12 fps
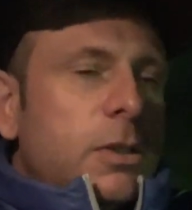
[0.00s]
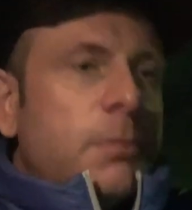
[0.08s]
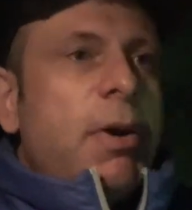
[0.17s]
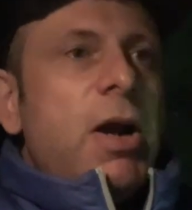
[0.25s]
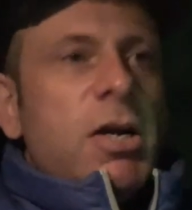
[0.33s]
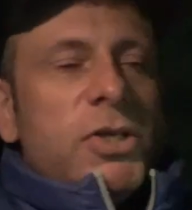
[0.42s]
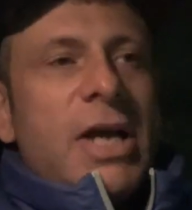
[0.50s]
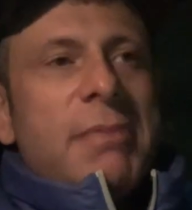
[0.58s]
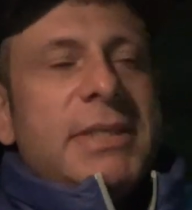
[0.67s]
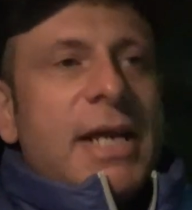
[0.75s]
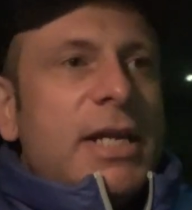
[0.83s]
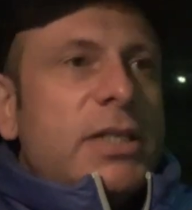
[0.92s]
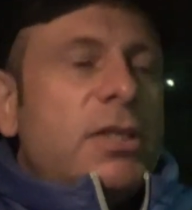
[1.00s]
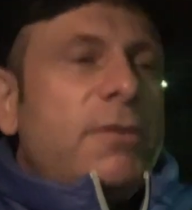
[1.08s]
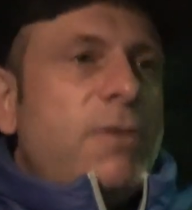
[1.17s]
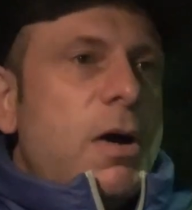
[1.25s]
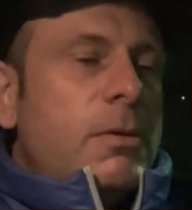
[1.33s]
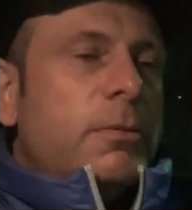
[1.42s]
So part of her job is to answer
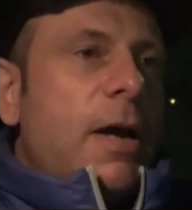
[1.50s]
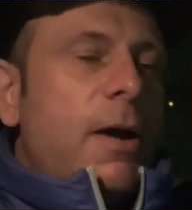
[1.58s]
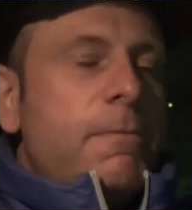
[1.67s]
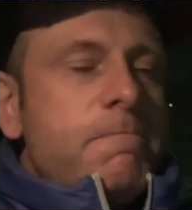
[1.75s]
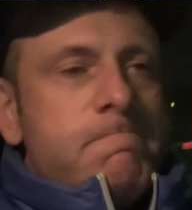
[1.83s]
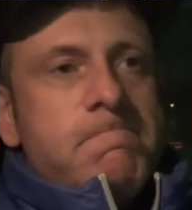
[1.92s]
the phone now.